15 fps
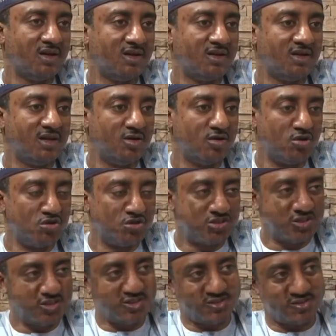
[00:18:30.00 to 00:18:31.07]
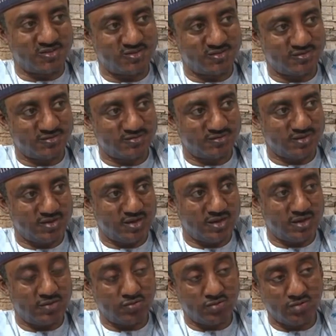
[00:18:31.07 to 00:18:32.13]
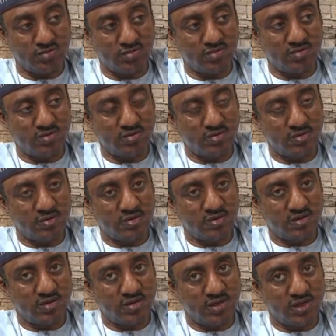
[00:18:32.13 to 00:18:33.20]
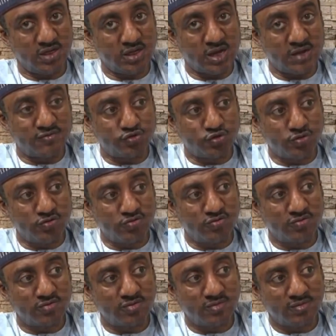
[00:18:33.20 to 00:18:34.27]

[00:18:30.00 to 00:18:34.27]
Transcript: The law says, and he has sworn